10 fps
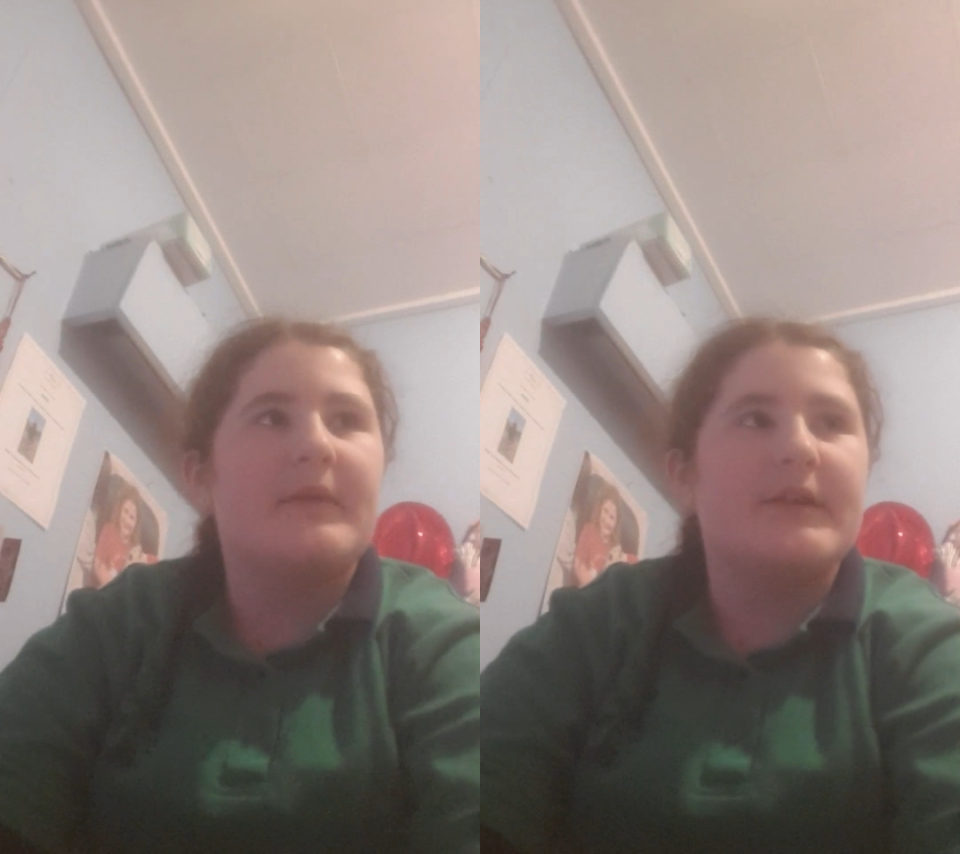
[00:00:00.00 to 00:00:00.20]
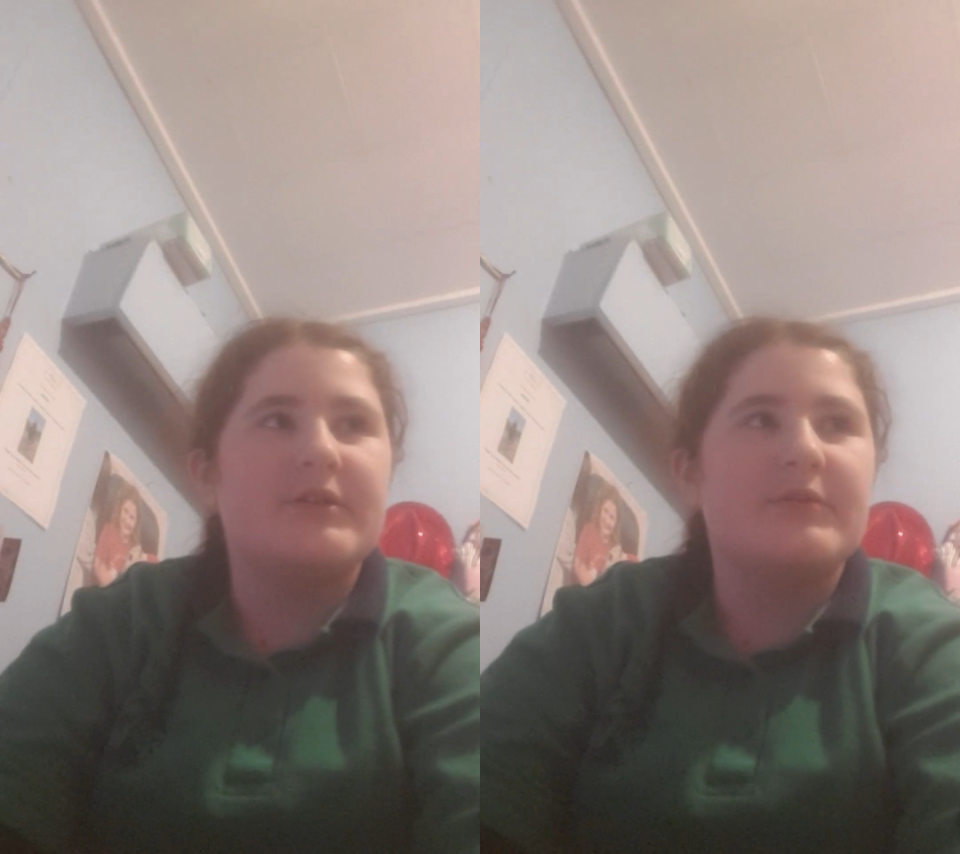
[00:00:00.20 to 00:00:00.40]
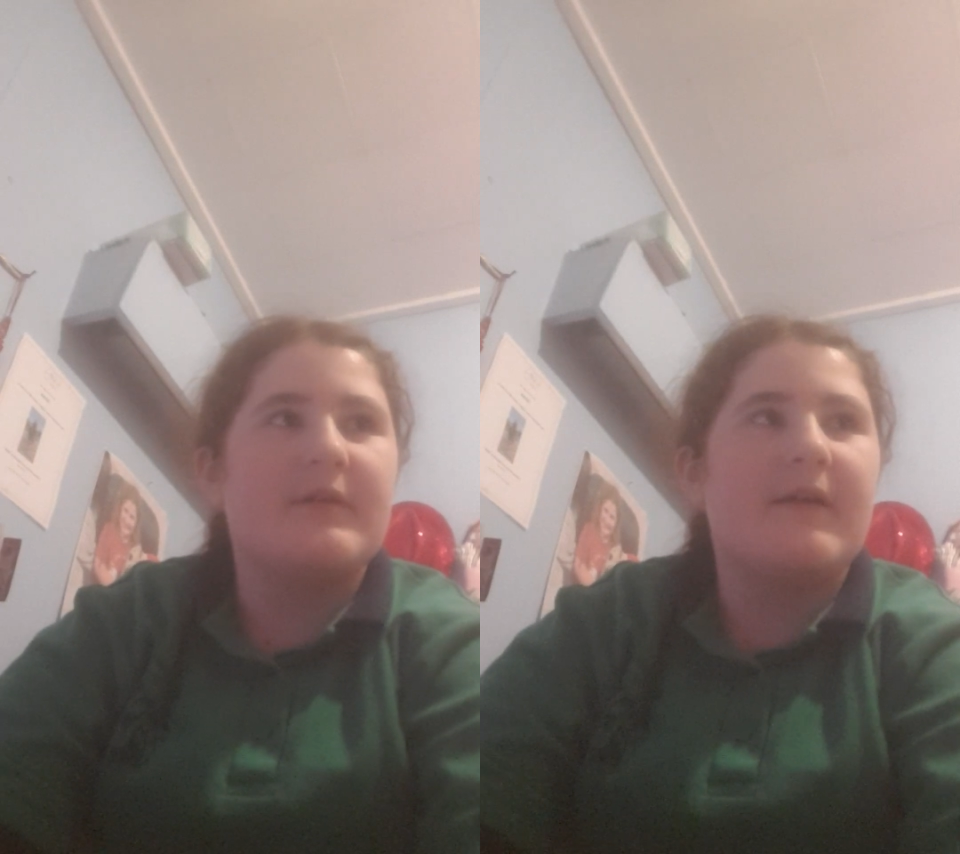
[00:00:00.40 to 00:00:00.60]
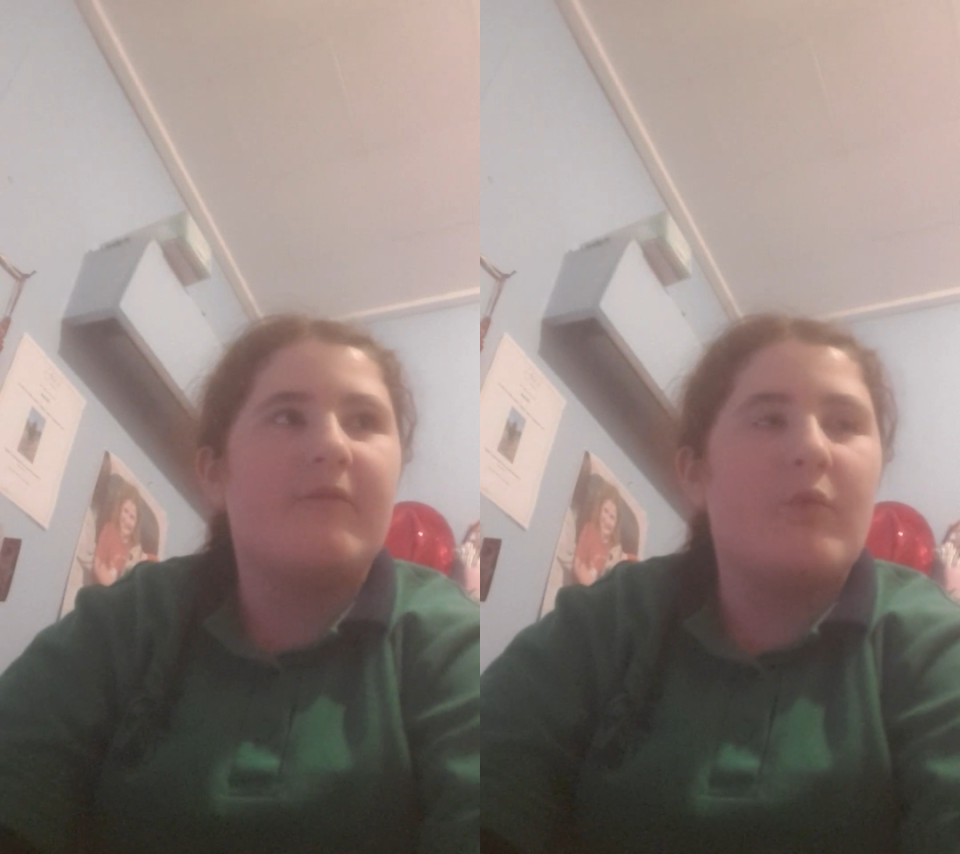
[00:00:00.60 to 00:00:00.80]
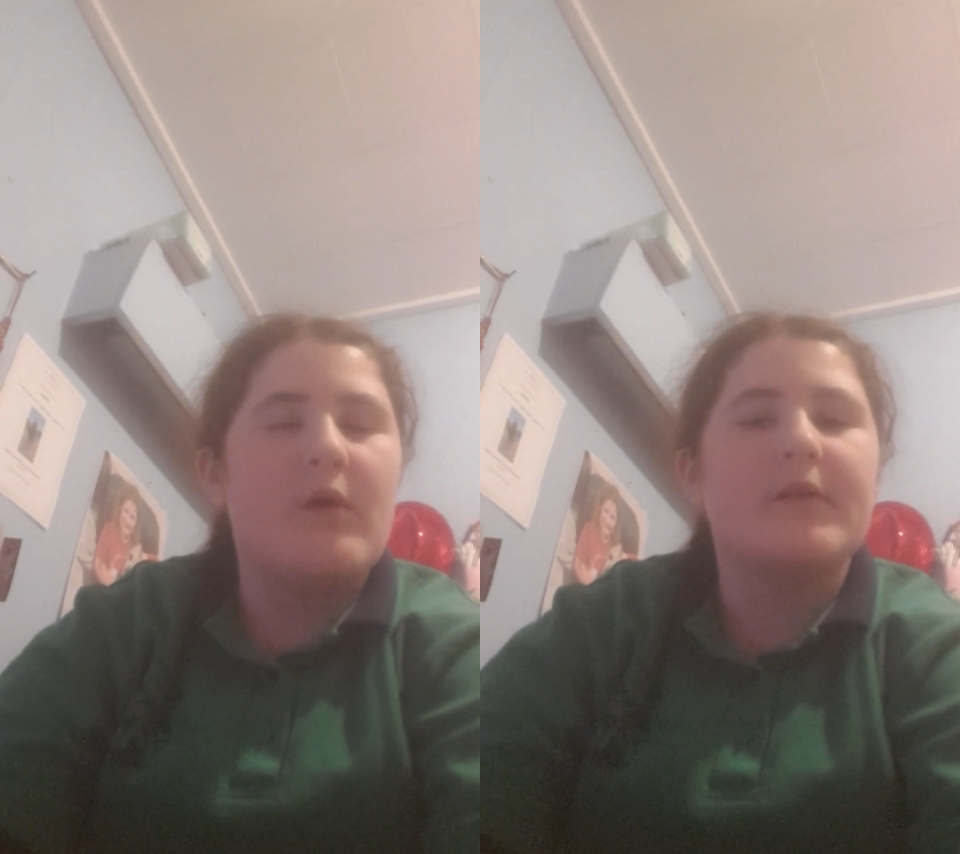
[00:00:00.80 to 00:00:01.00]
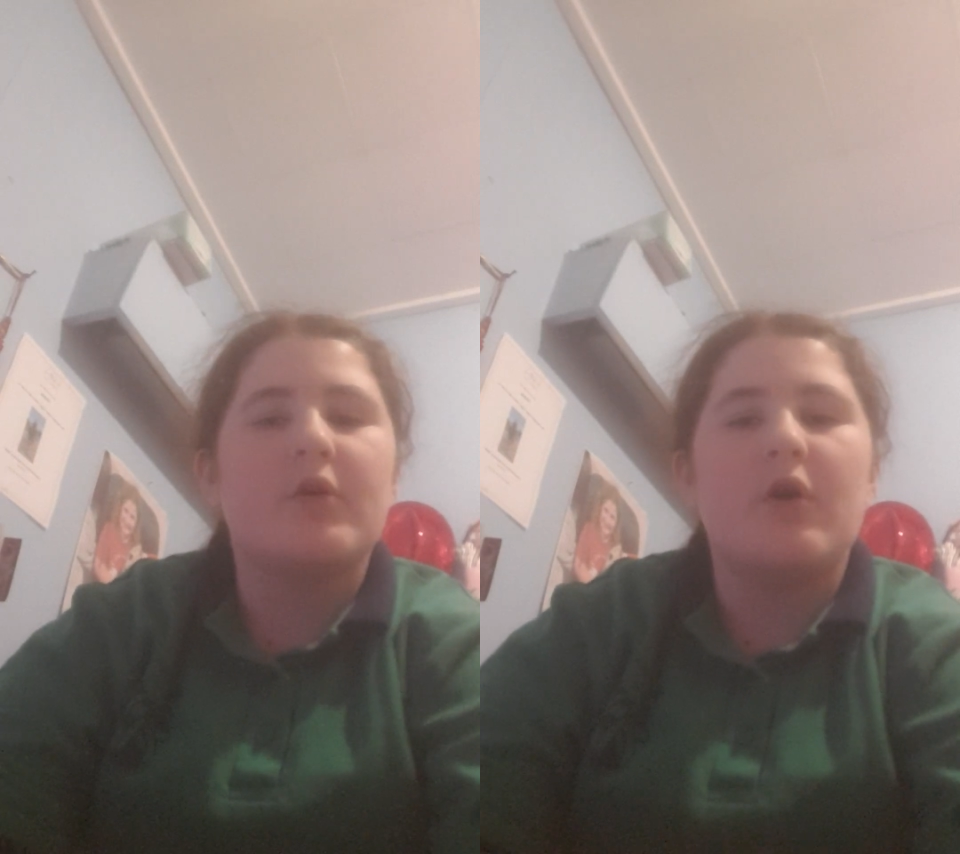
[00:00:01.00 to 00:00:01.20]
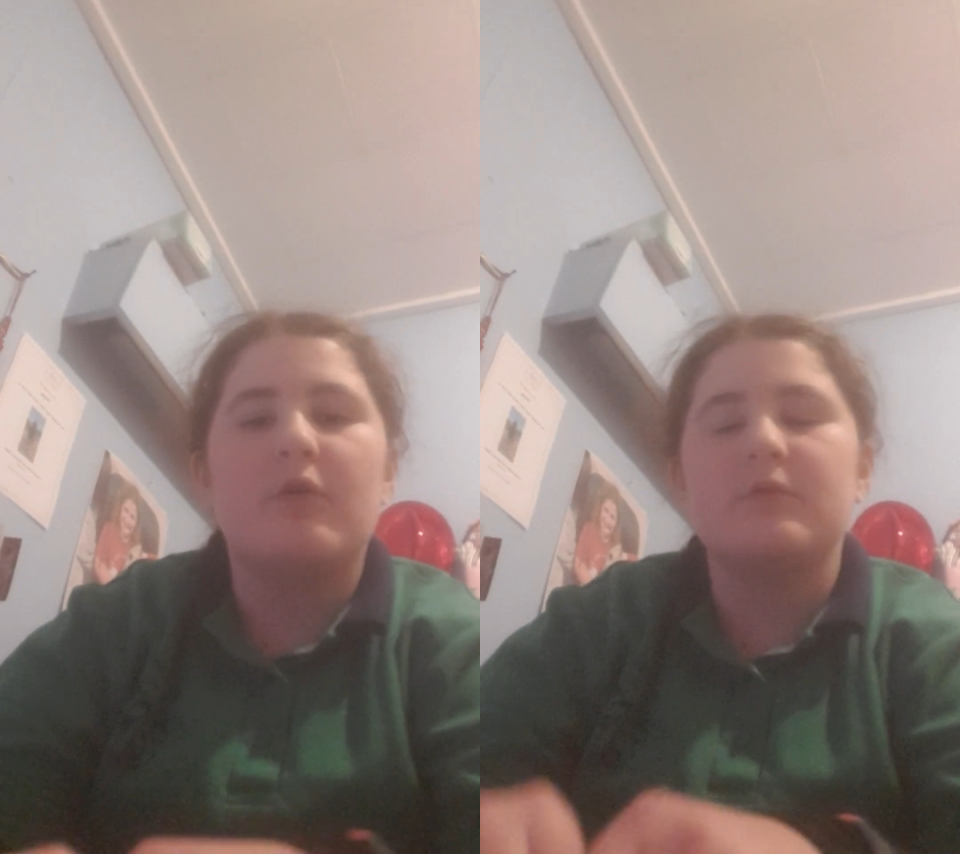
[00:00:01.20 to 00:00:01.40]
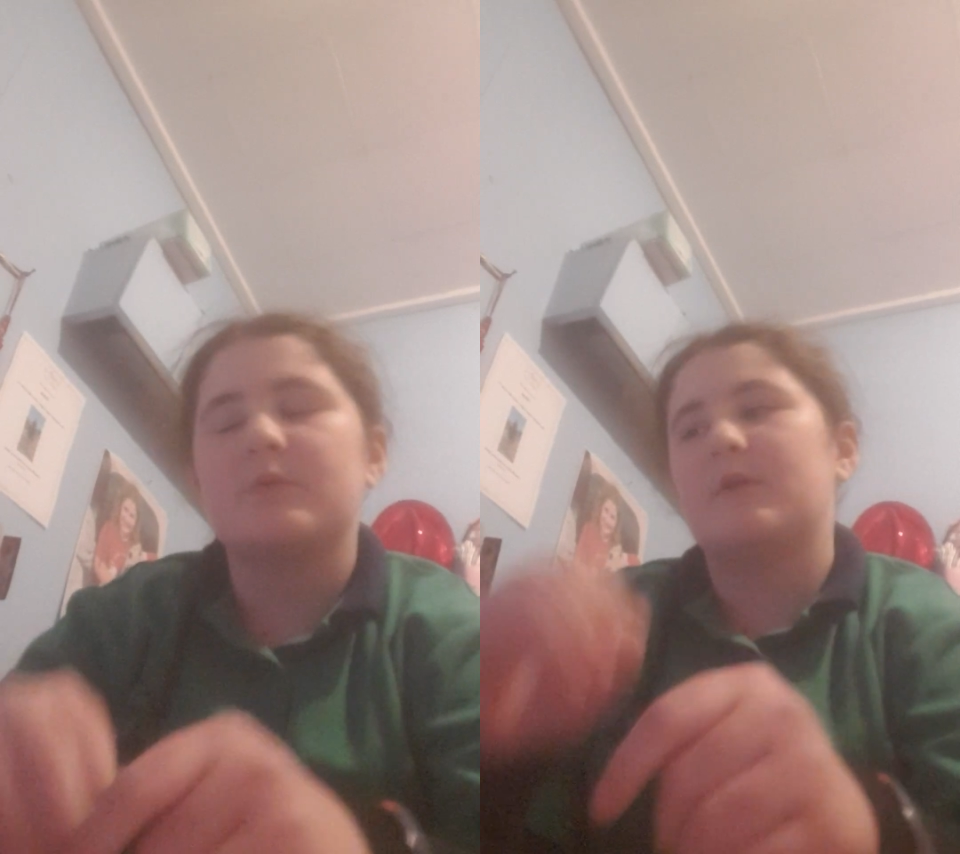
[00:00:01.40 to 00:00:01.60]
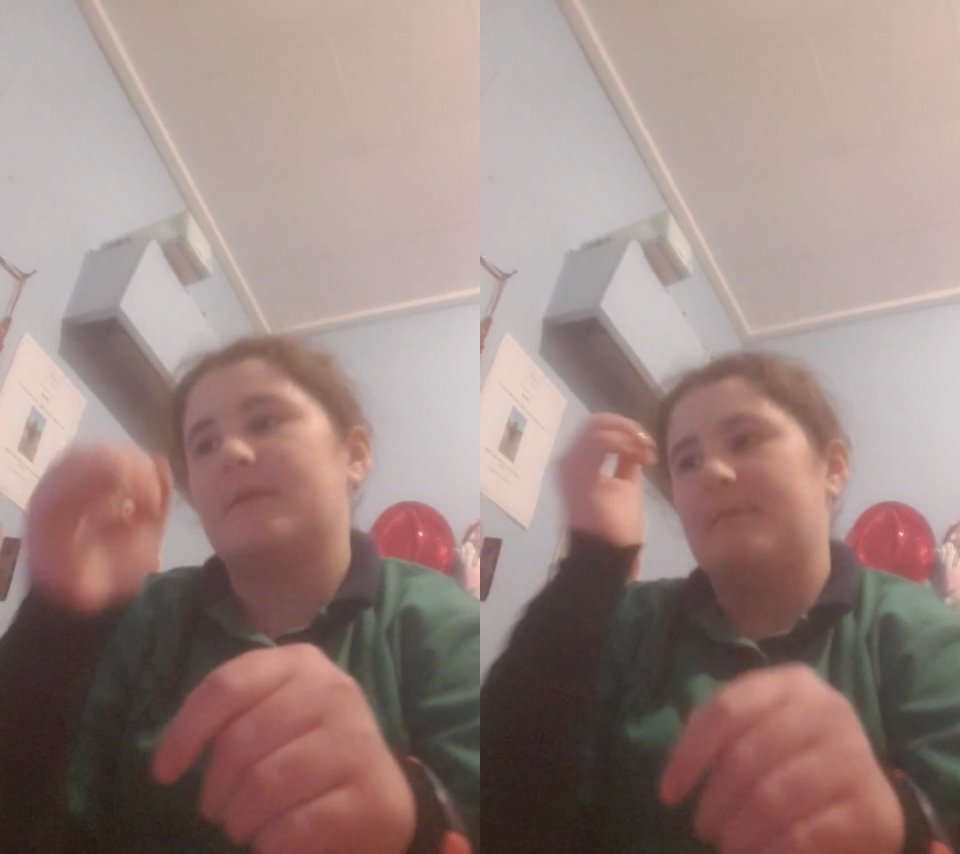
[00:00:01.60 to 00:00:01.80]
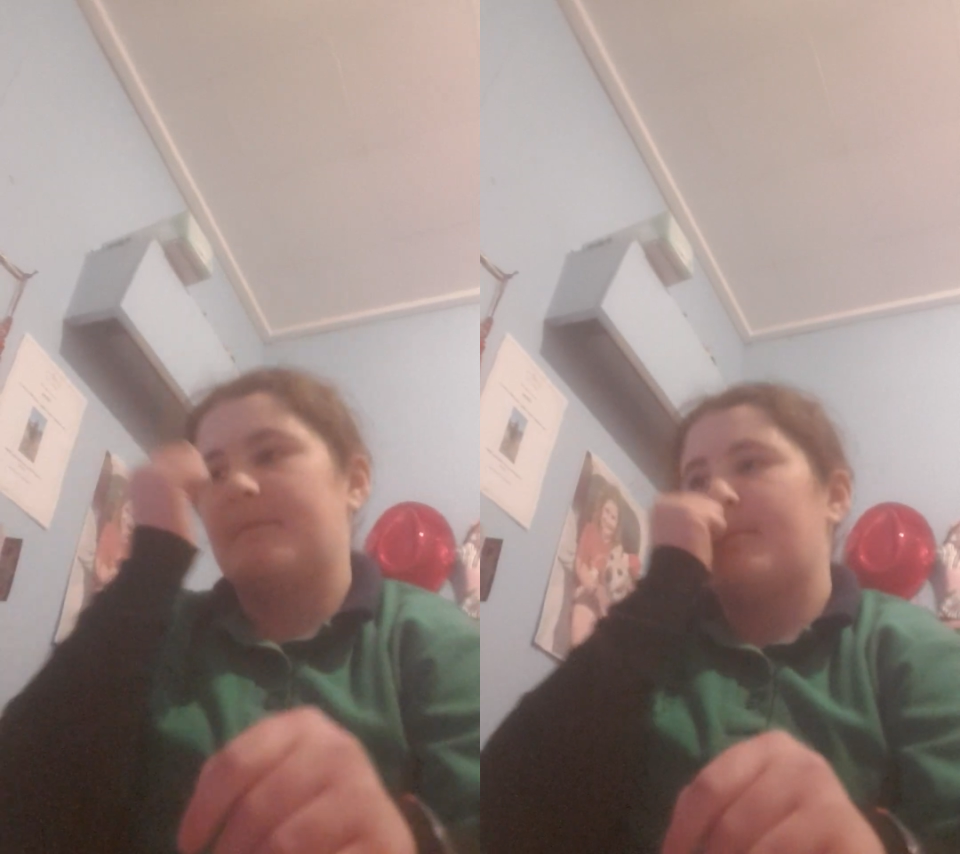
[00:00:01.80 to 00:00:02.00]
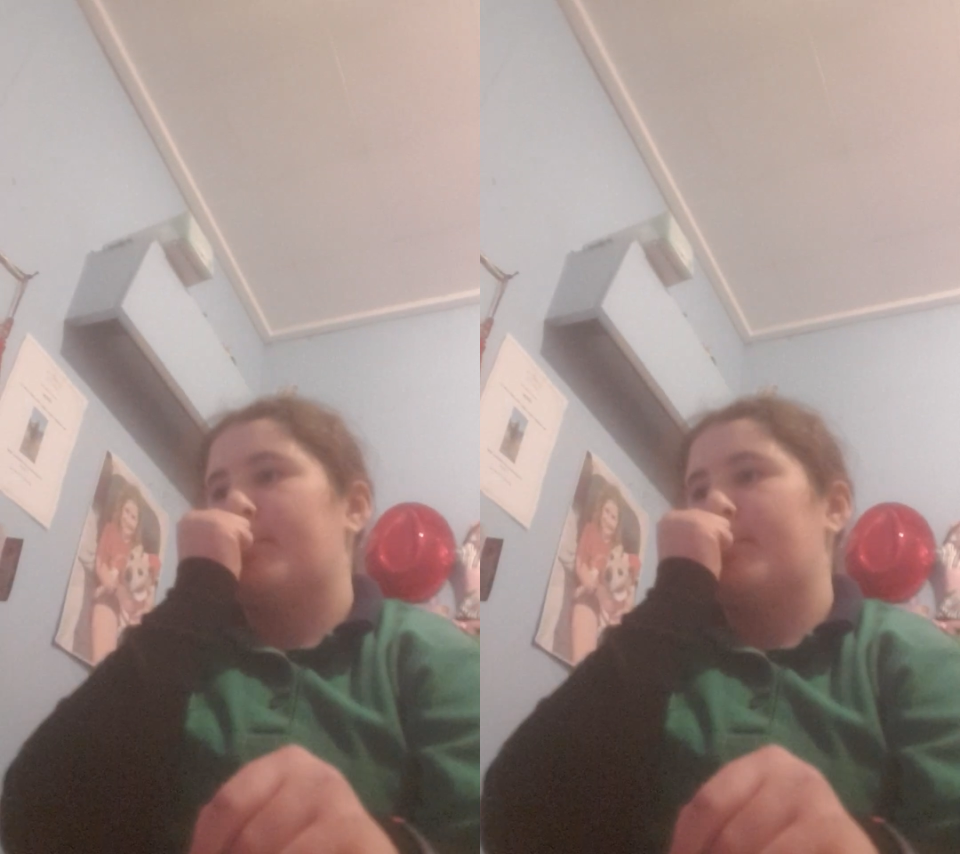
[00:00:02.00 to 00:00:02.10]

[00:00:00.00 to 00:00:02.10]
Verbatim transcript: but I do have one Coles one